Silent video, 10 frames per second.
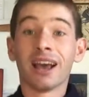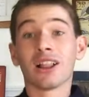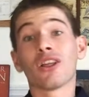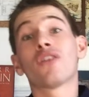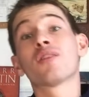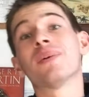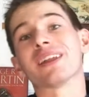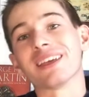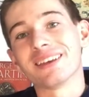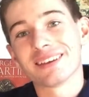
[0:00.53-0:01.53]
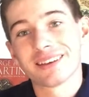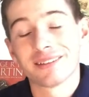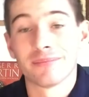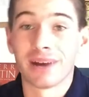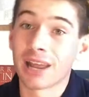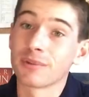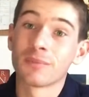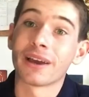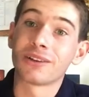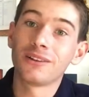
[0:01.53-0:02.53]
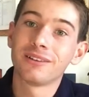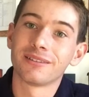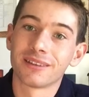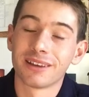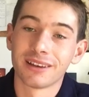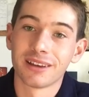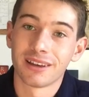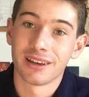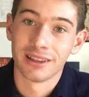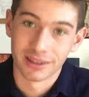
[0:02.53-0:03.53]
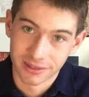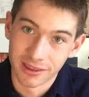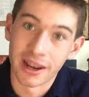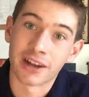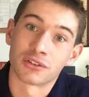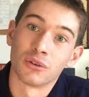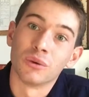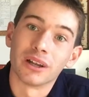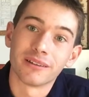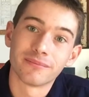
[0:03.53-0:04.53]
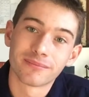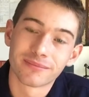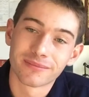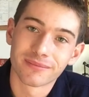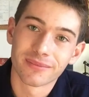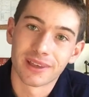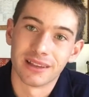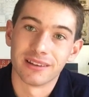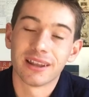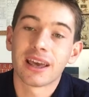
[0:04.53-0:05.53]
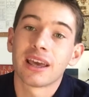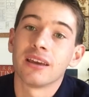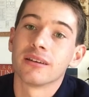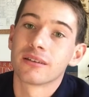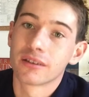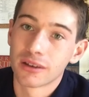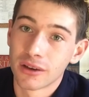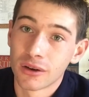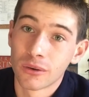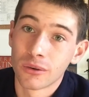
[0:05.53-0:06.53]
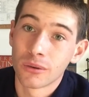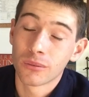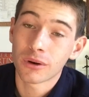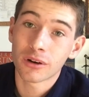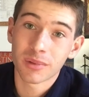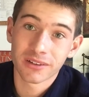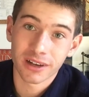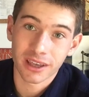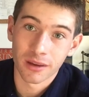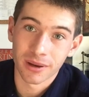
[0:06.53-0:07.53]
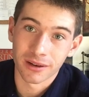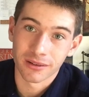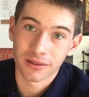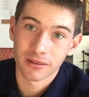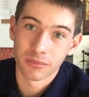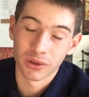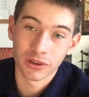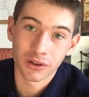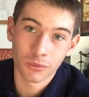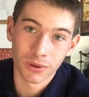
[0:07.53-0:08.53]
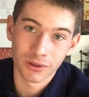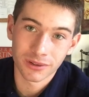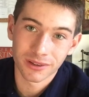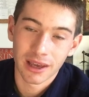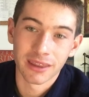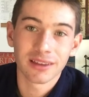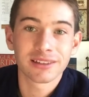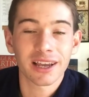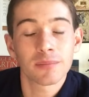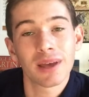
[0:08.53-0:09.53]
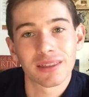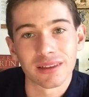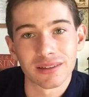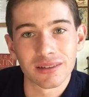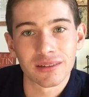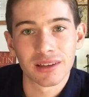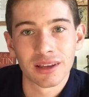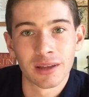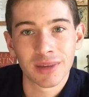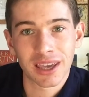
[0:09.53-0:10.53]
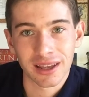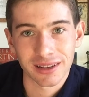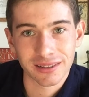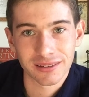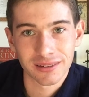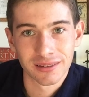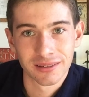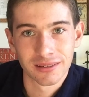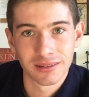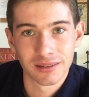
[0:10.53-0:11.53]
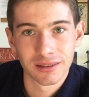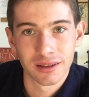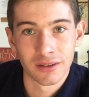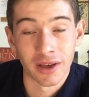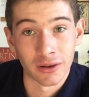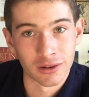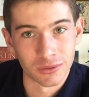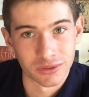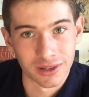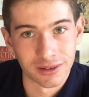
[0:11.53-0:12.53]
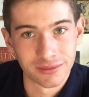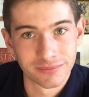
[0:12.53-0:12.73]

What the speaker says: Hello everybody, my name is Michael, and this is The Natural One. And today, we're going to be talking about building your world and the exact methods and mechanics of how to do so.